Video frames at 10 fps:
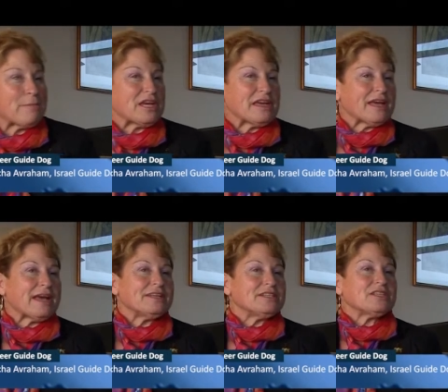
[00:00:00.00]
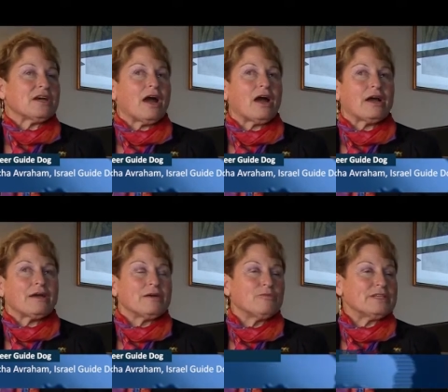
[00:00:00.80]
Abbey and
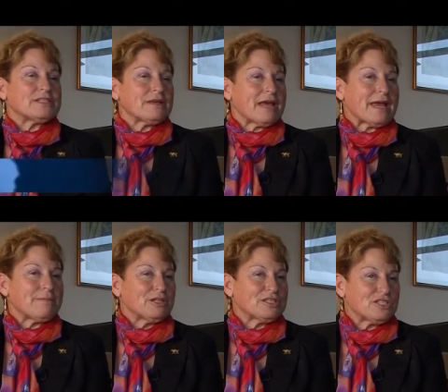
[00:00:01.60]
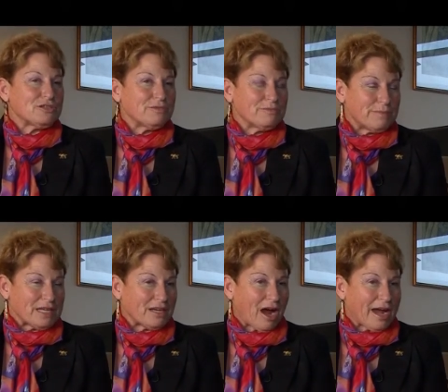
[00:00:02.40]
uh, was able to
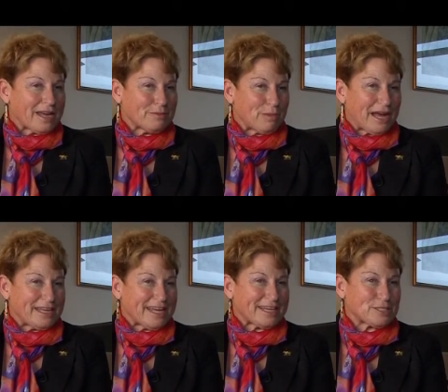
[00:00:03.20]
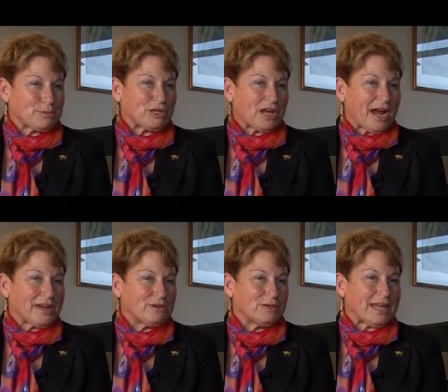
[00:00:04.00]
be guided by an expert
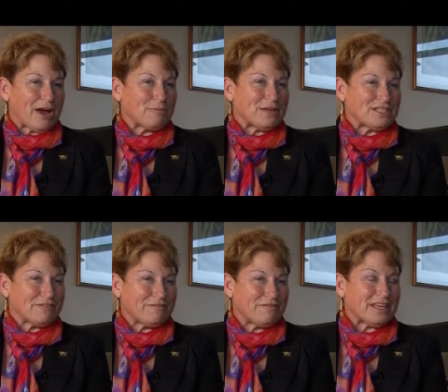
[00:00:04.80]
guide who allowed me to